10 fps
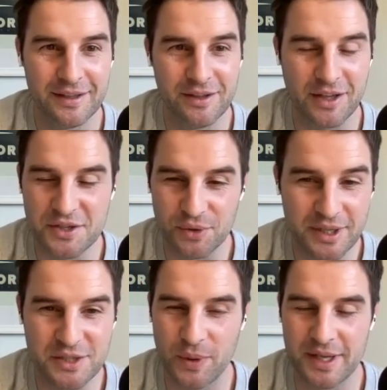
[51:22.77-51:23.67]
look, he's
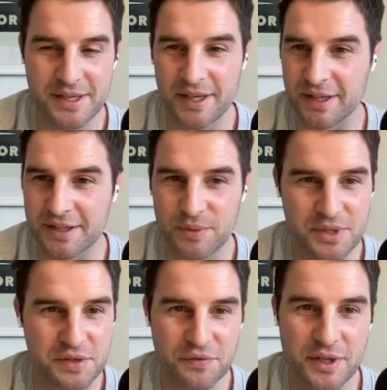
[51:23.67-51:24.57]
only 26,
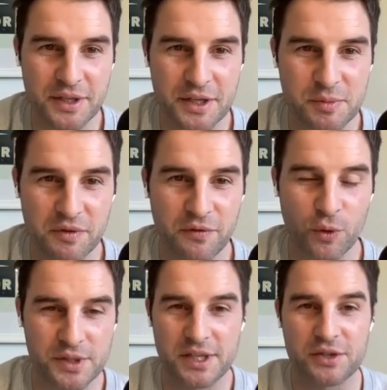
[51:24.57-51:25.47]
which is freakish, but
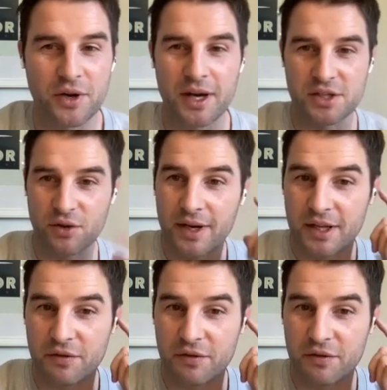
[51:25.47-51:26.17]
14 tries already.